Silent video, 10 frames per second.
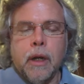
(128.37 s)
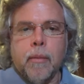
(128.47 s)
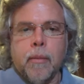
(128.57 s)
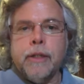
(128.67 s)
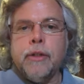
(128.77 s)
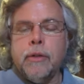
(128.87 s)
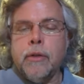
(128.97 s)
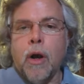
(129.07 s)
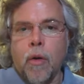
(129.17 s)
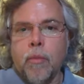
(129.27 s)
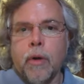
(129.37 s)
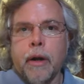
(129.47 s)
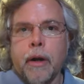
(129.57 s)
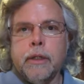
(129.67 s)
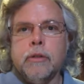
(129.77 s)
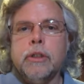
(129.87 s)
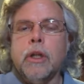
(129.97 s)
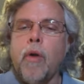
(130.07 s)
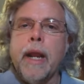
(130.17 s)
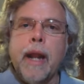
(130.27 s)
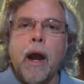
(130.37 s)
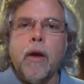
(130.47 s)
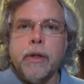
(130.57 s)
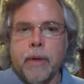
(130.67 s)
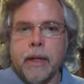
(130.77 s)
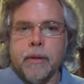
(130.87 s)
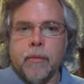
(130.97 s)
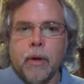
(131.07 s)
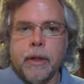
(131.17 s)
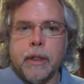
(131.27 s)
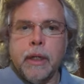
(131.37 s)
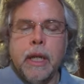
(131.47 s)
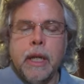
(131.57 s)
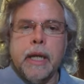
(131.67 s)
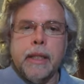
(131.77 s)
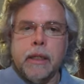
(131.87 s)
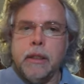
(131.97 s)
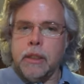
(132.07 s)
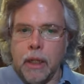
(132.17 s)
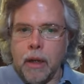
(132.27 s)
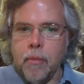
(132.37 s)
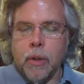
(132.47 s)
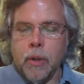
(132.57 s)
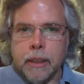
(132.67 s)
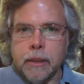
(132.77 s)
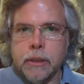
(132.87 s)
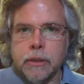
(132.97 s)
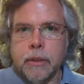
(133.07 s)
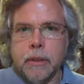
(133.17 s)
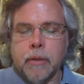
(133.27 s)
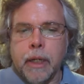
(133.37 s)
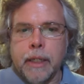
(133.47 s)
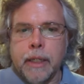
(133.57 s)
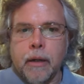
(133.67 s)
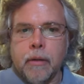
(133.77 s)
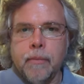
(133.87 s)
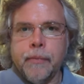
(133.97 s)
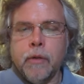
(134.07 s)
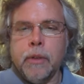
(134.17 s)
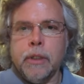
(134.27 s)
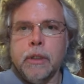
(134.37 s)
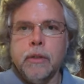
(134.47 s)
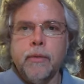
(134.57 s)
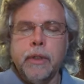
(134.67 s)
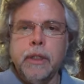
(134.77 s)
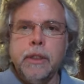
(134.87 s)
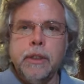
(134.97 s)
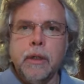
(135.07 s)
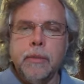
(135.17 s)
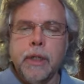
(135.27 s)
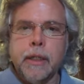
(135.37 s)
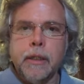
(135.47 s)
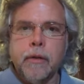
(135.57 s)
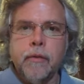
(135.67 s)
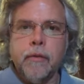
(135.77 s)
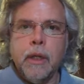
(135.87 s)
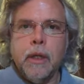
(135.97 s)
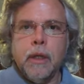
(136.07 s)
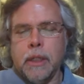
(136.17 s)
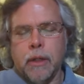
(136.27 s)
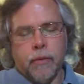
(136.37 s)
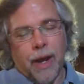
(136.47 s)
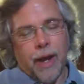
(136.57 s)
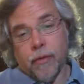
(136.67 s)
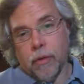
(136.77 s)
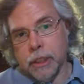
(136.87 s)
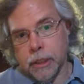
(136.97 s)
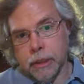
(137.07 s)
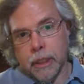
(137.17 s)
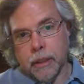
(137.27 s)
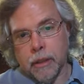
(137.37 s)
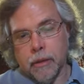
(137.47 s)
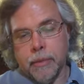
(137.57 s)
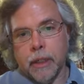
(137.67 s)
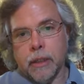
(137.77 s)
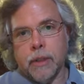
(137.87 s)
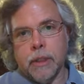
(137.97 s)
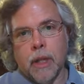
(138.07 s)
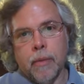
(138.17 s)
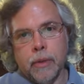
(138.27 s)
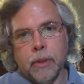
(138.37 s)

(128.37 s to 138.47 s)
As you do the homework, you should write out your written work. And that's the second bullet on the screen right now, which is for each objective. There are 5 questions on an objective assignment, which is